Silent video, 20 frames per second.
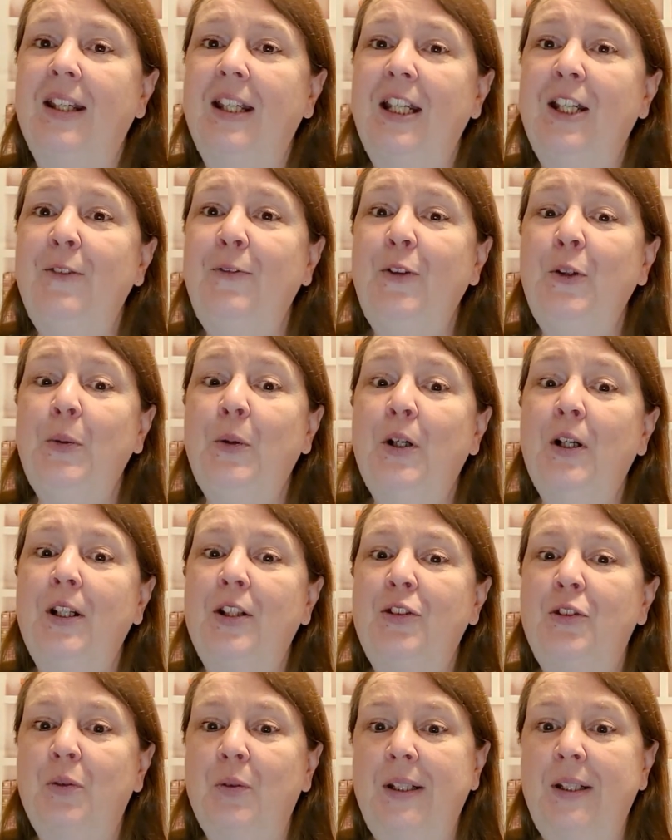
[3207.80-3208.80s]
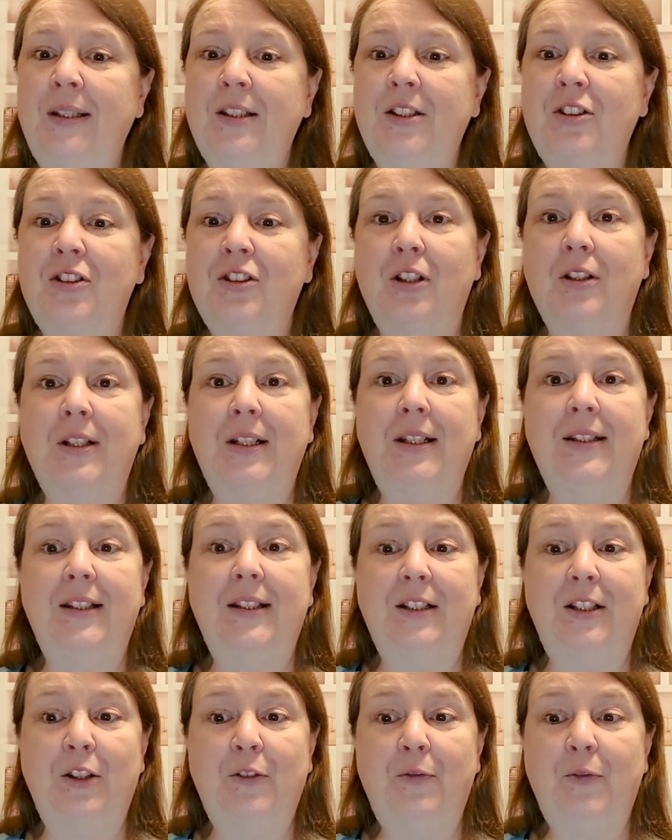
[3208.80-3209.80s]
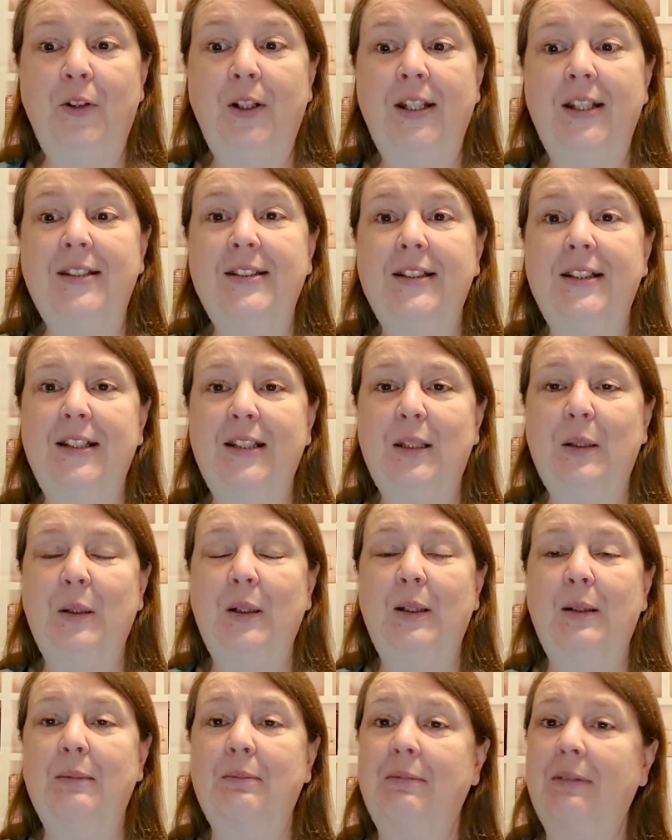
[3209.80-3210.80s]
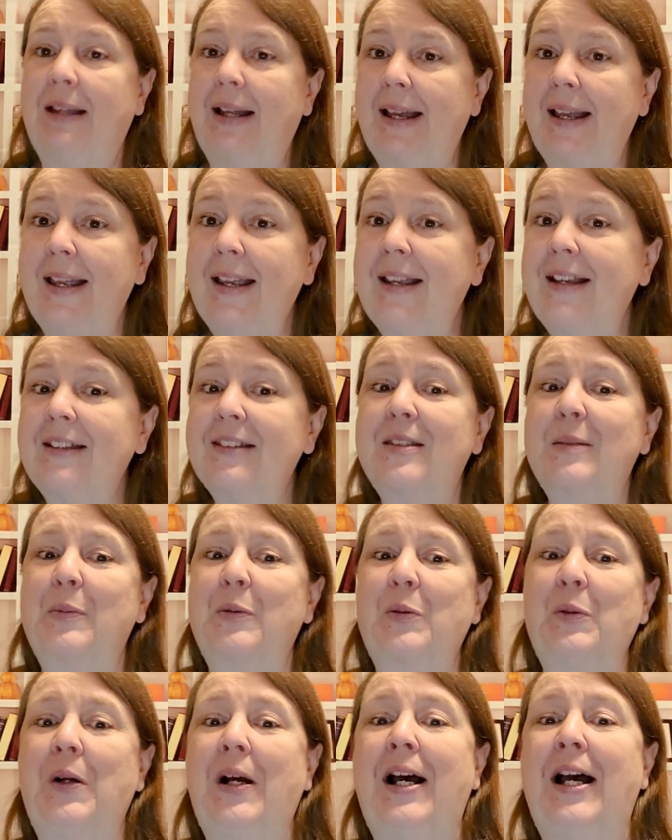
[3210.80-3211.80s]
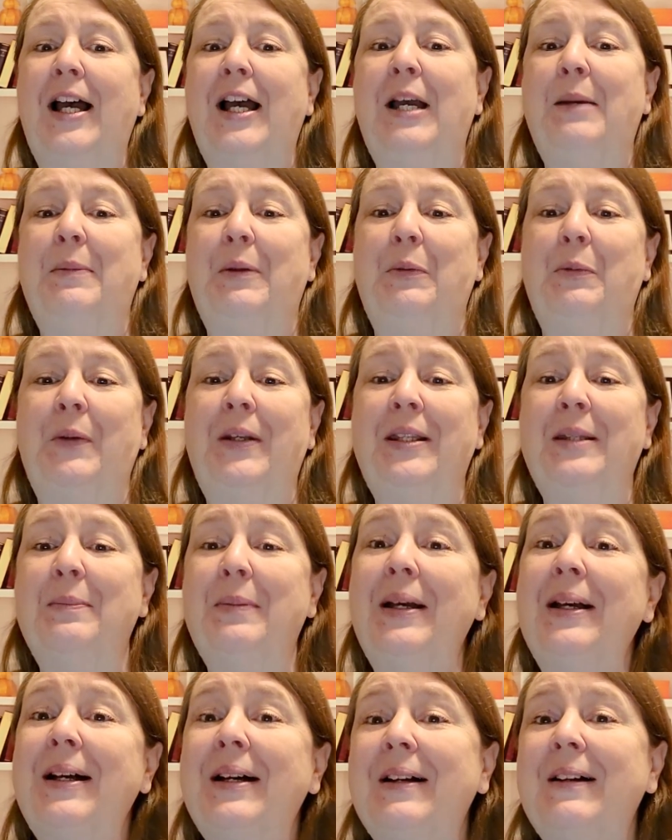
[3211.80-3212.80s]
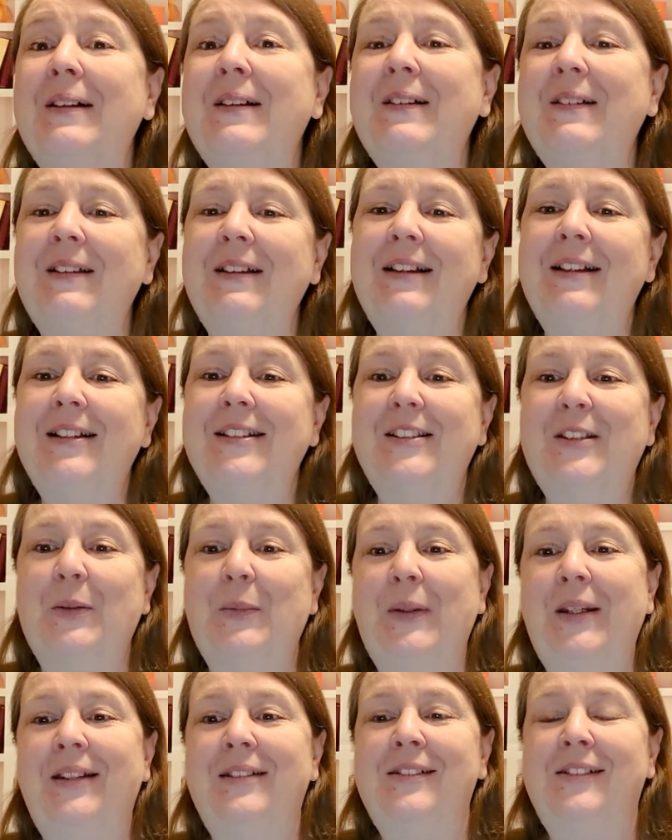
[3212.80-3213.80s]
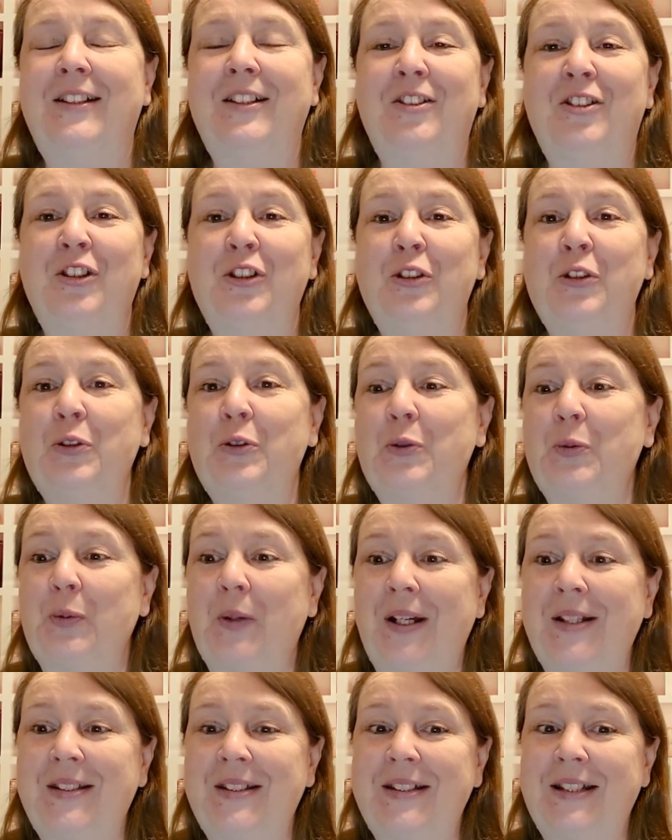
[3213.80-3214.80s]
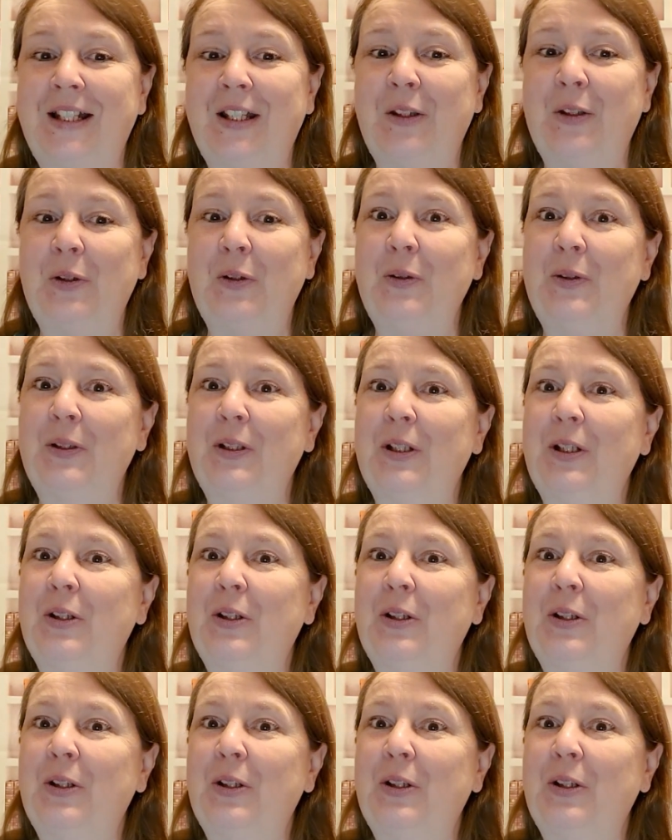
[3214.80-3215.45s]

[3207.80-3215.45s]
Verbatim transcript: If you are enjoying this journey, then don't forget to hit the like and subscribe and ring the bell so we can continue to write together.